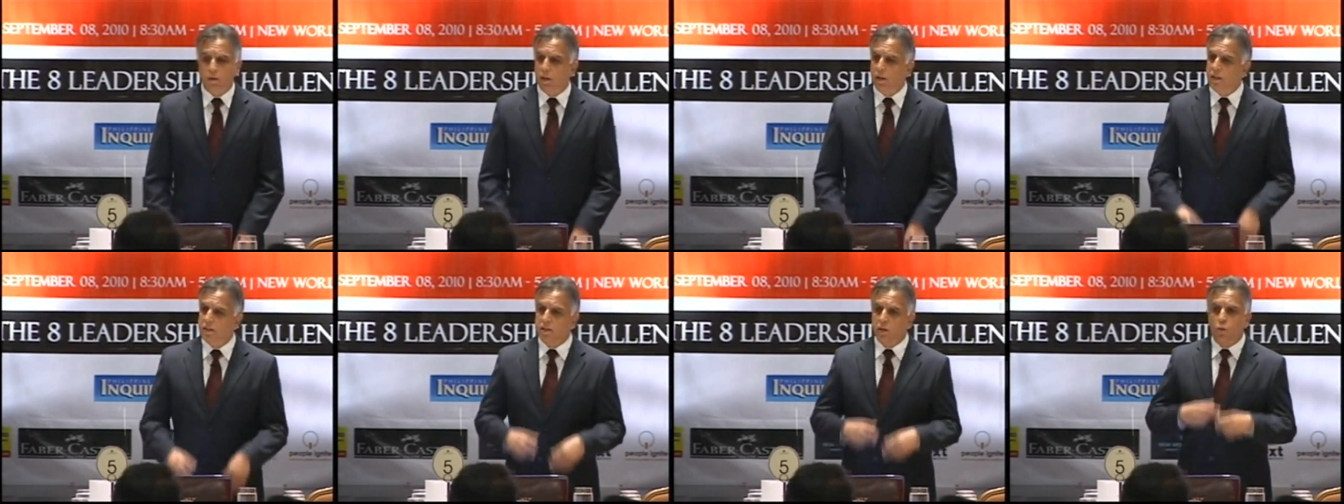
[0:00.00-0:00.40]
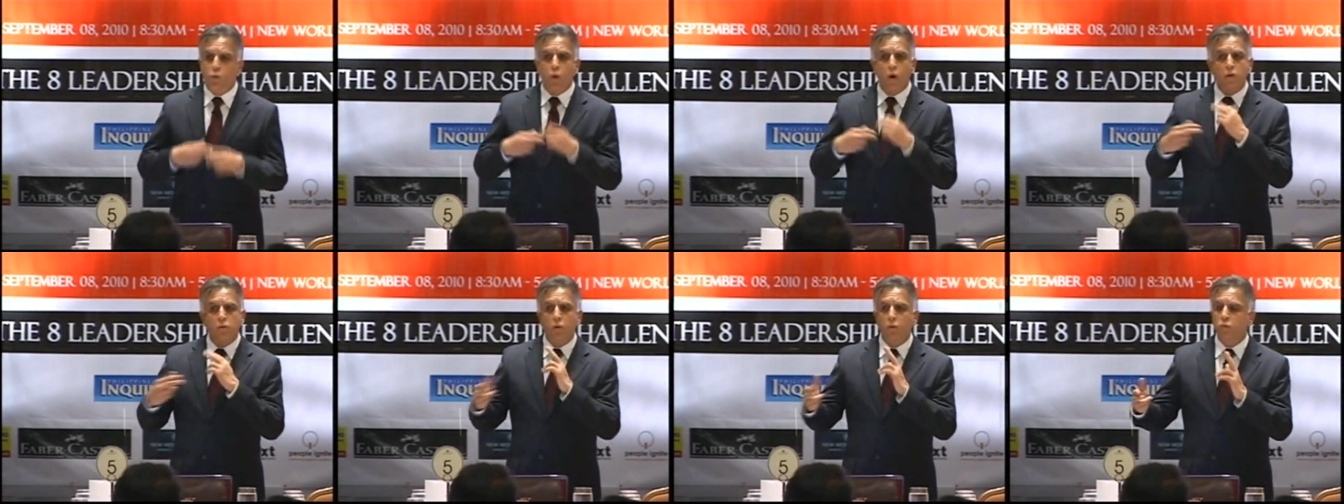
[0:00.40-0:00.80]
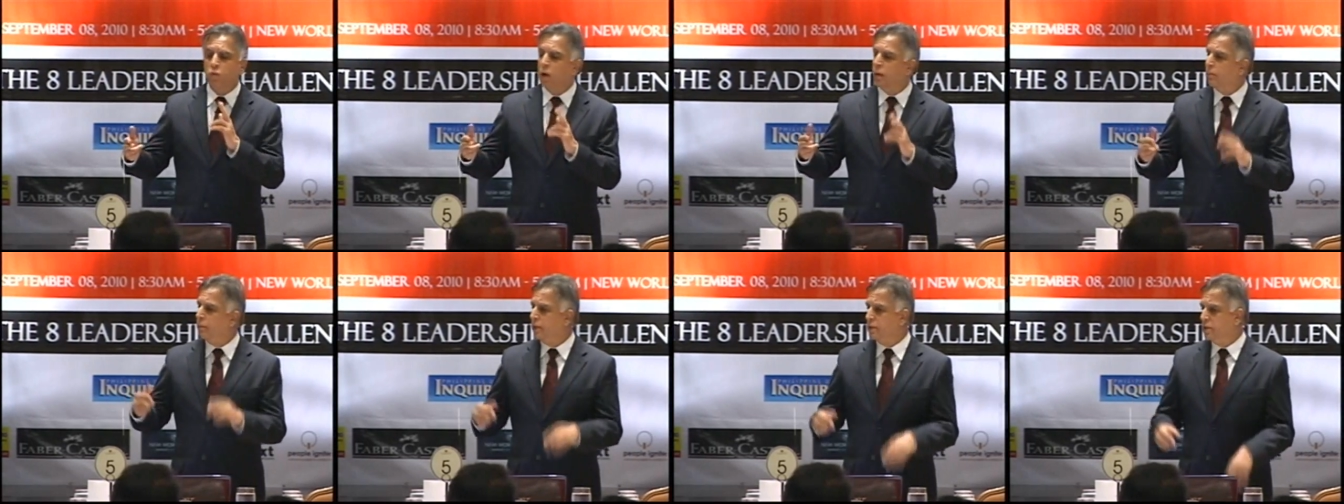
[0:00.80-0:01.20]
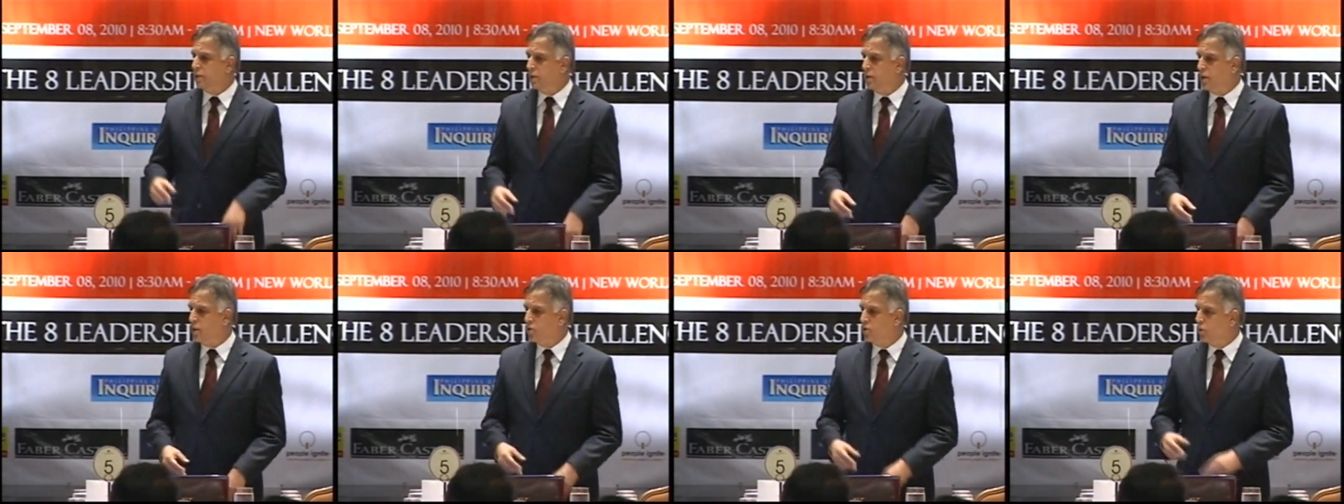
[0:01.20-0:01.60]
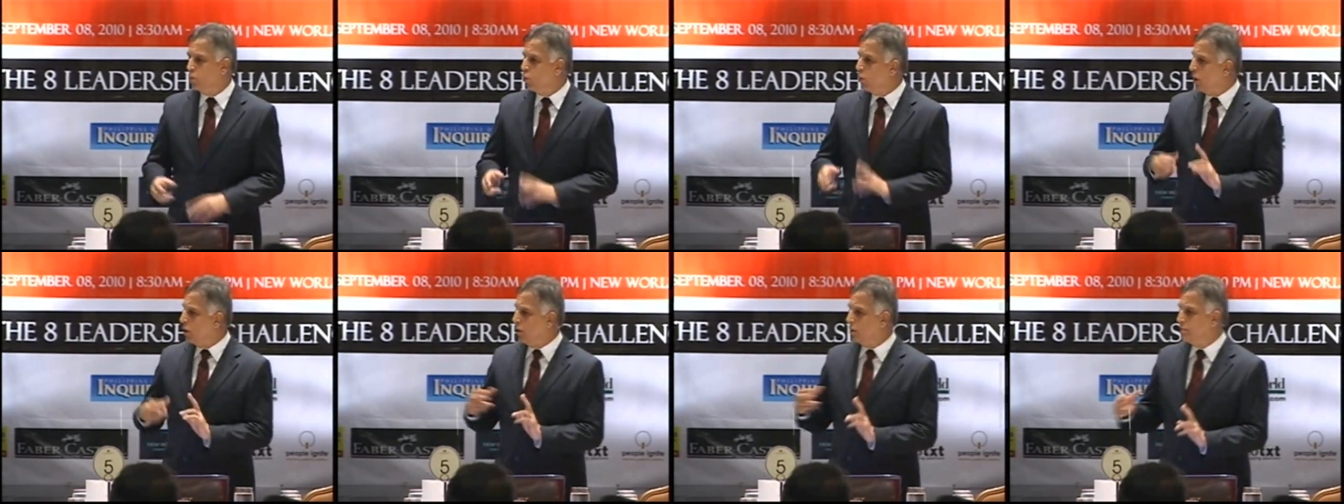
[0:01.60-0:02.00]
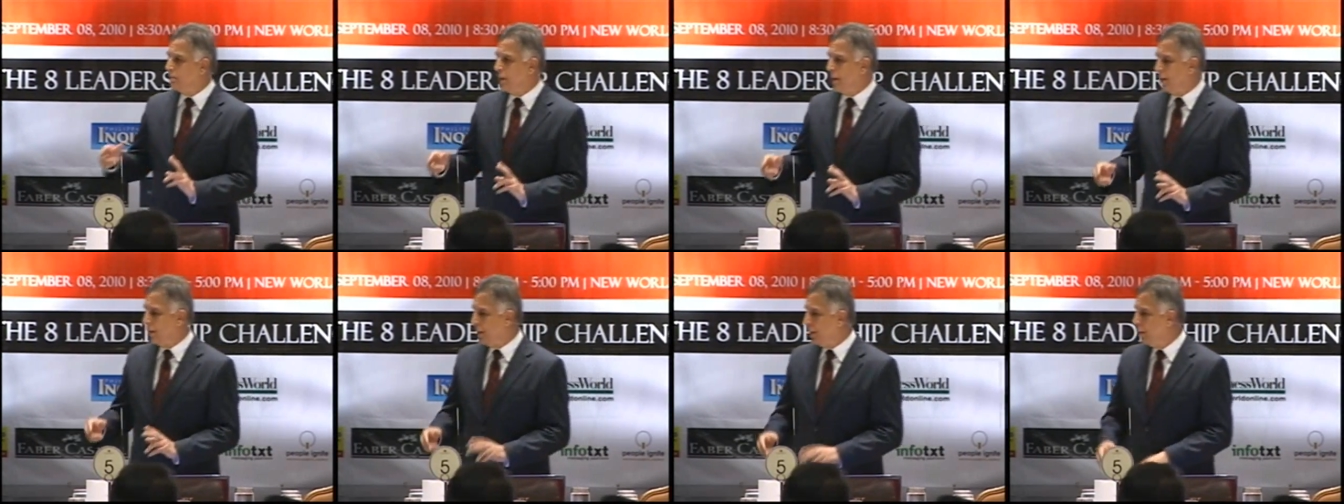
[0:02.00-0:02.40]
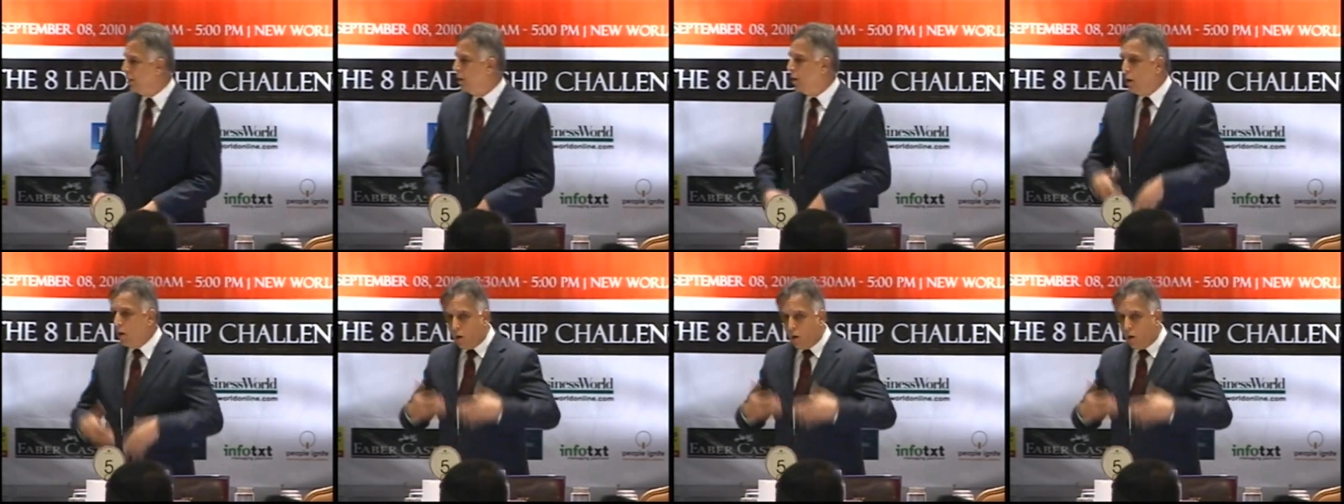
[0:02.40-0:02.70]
Whether it's a one-on-one presentation, one-on-many,